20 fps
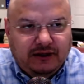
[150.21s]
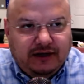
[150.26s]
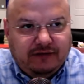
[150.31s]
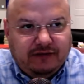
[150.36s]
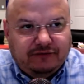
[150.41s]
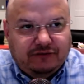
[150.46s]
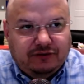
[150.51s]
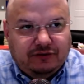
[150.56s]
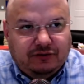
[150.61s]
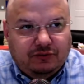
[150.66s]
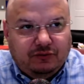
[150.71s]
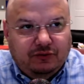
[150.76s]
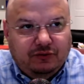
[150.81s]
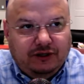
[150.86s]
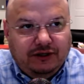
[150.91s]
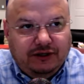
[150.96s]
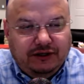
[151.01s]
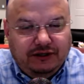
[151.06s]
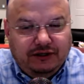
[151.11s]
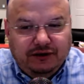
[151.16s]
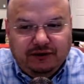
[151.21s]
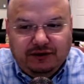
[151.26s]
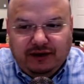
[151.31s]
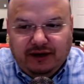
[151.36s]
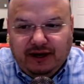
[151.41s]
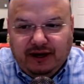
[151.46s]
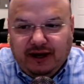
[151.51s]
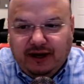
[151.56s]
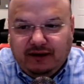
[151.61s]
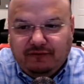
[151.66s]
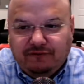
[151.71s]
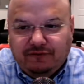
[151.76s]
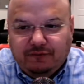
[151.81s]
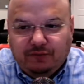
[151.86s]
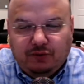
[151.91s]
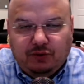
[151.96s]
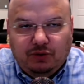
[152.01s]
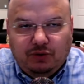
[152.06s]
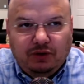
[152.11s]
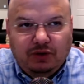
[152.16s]
what, a year and a half or
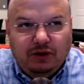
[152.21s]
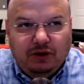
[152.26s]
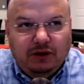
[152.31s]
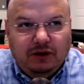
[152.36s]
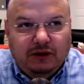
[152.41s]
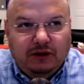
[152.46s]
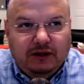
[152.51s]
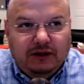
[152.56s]
more,